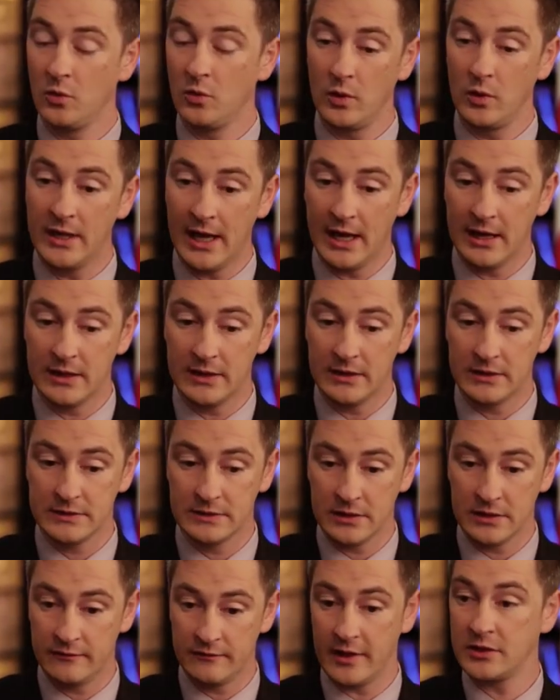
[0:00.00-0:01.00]
We had a
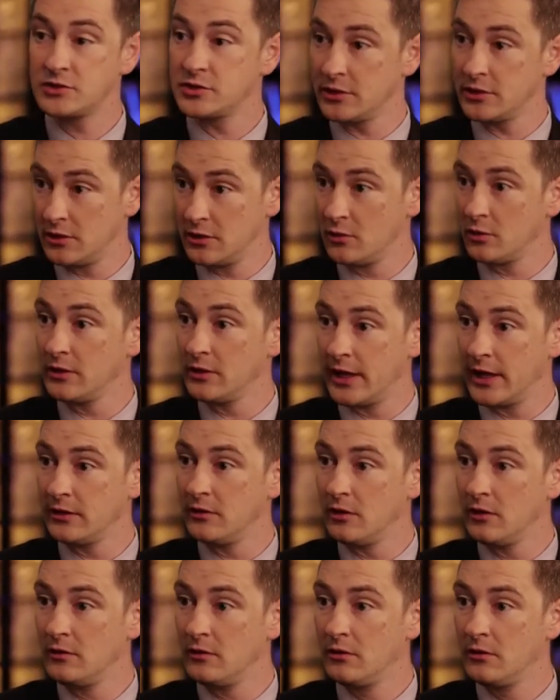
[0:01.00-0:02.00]
convention in
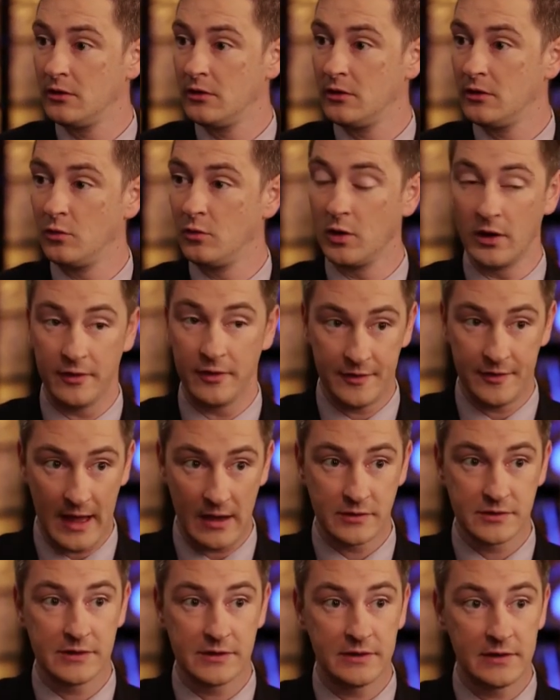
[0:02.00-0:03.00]
Orlando where a
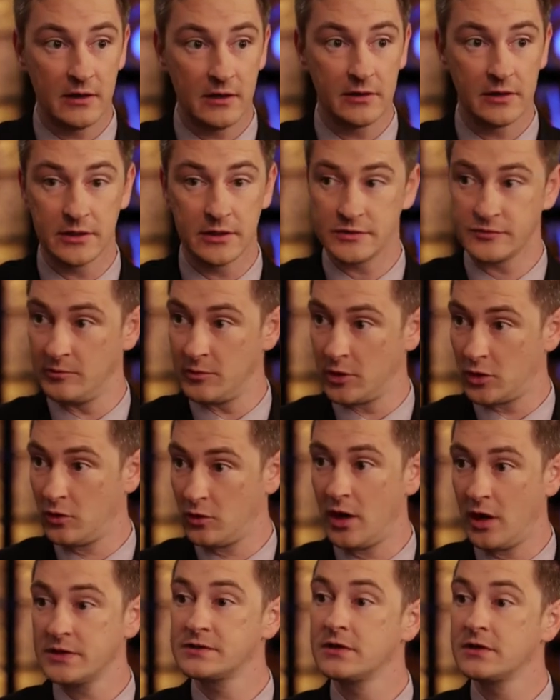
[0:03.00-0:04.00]
thousand delegates from
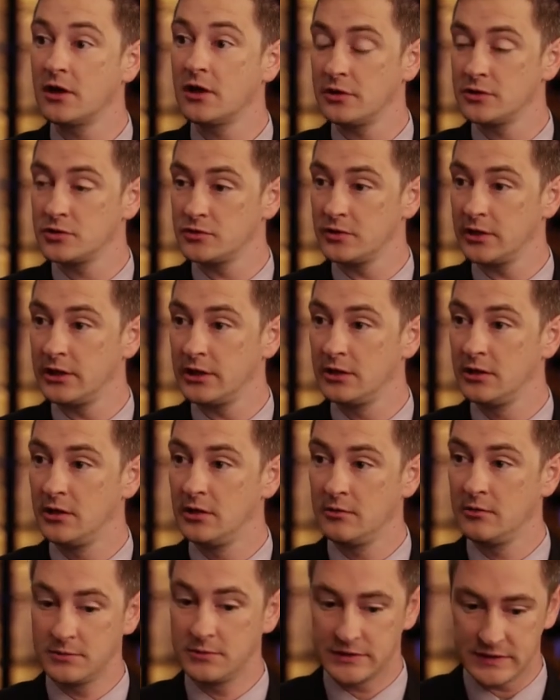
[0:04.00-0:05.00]
across the country,
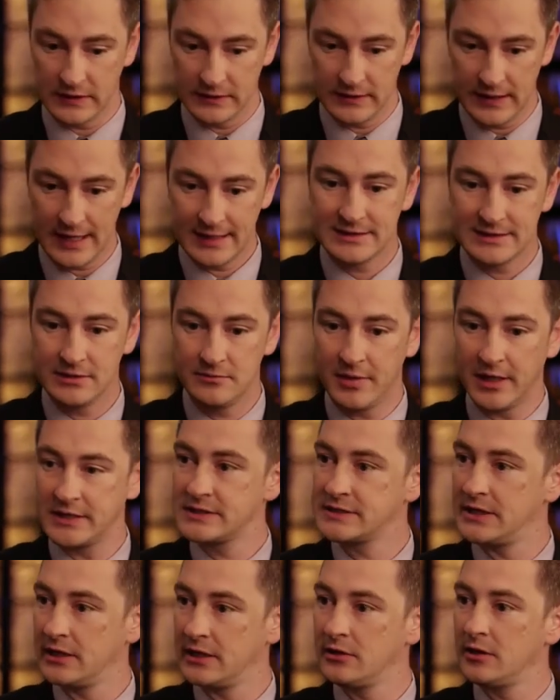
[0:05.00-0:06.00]
selected by
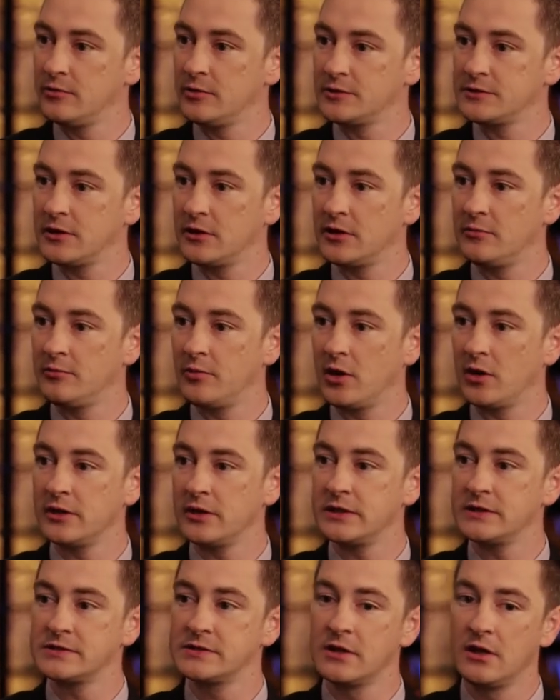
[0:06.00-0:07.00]
state Libertarian
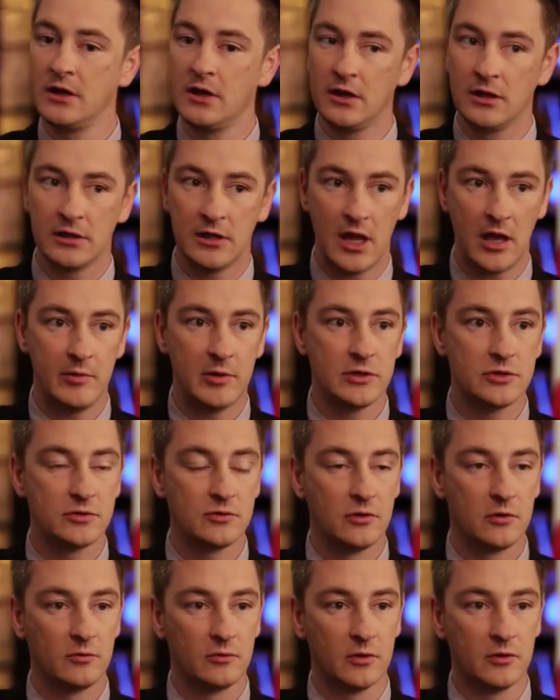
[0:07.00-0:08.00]
parties, came
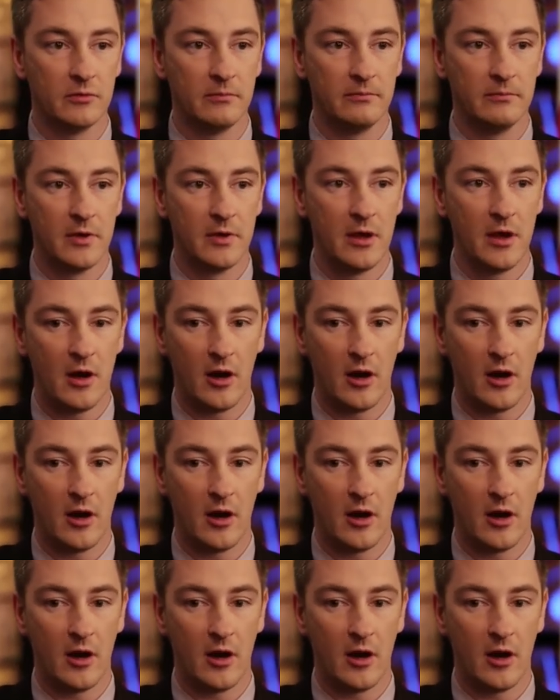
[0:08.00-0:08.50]
into a room.